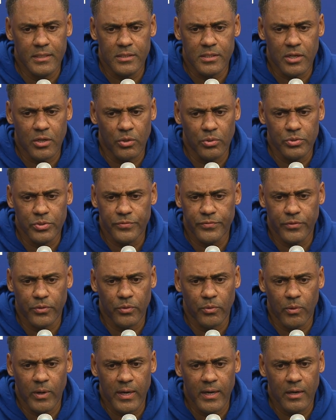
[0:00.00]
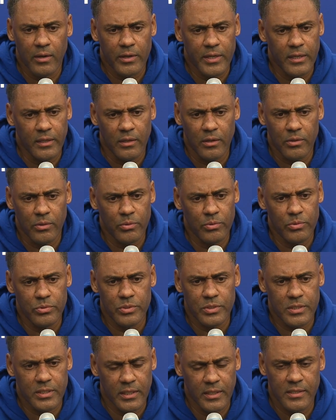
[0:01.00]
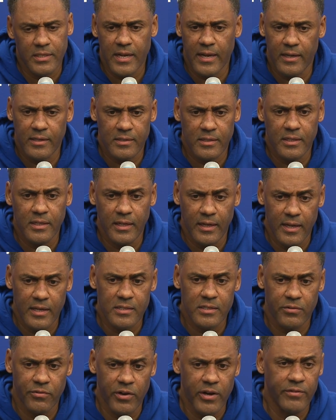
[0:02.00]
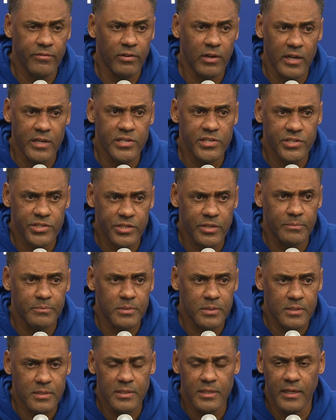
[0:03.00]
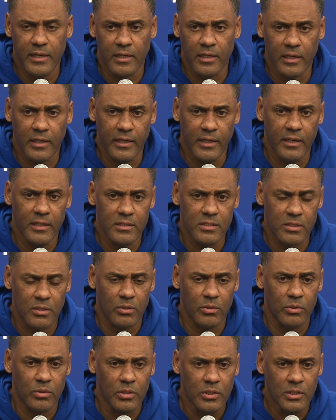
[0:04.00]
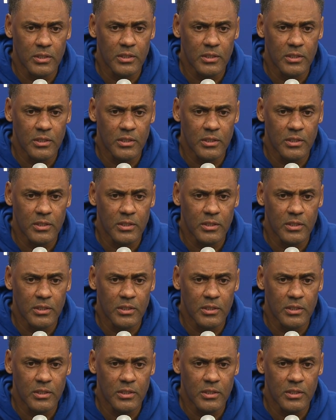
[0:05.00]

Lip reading: coached for a while. He knows he has great relationships in the league. So